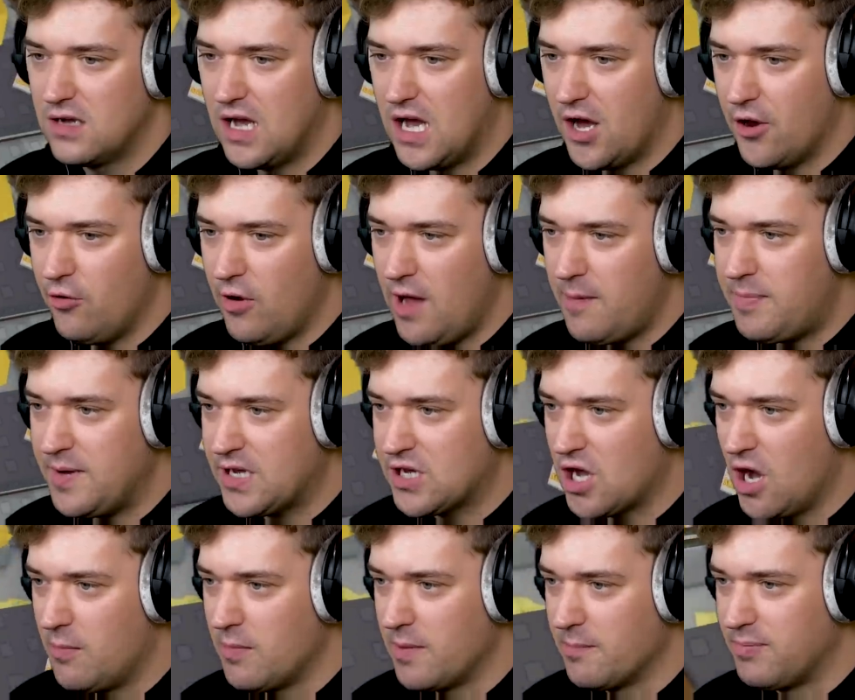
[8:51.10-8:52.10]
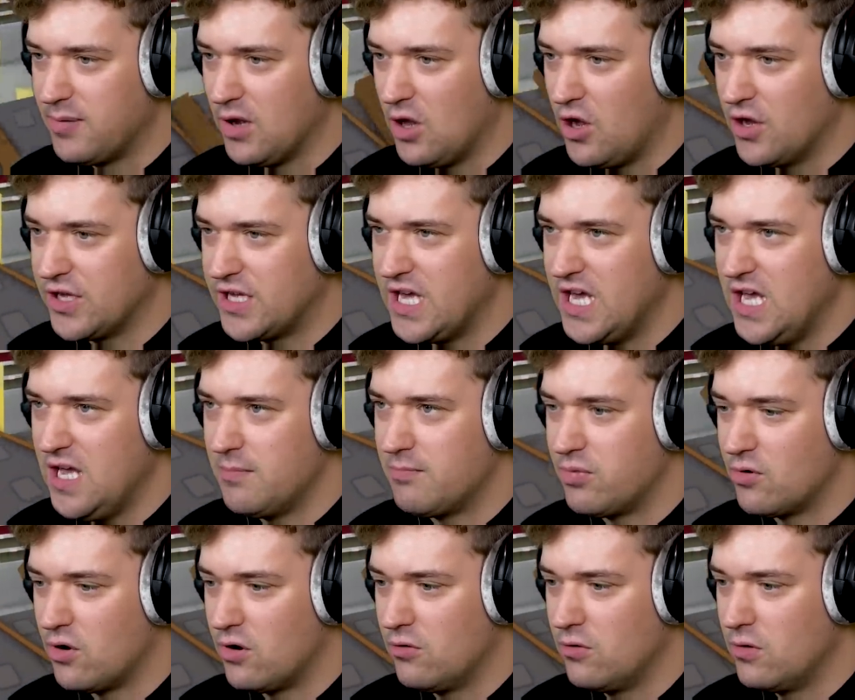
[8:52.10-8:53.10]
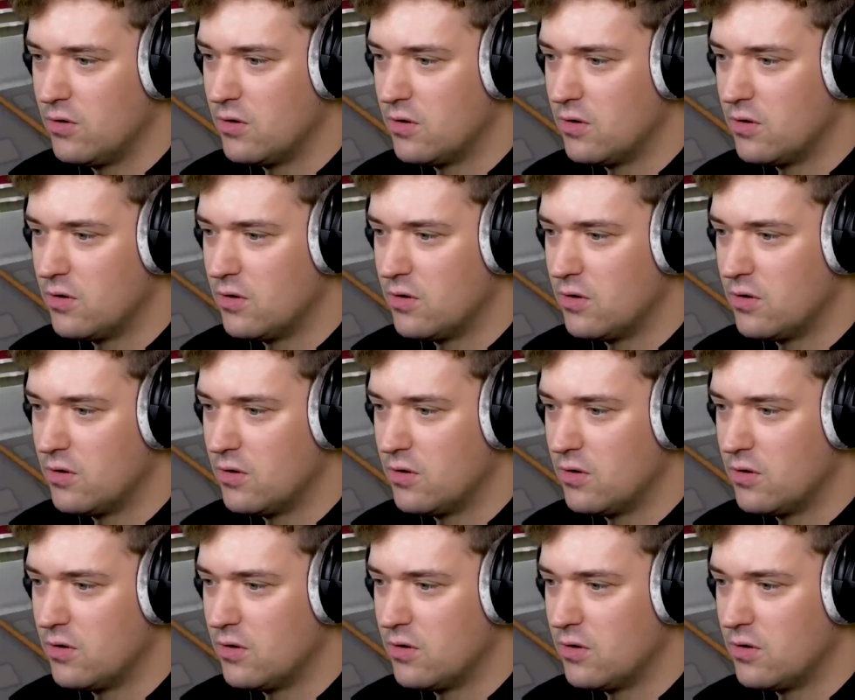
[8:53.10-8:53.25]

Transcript: How do I become employee, bro?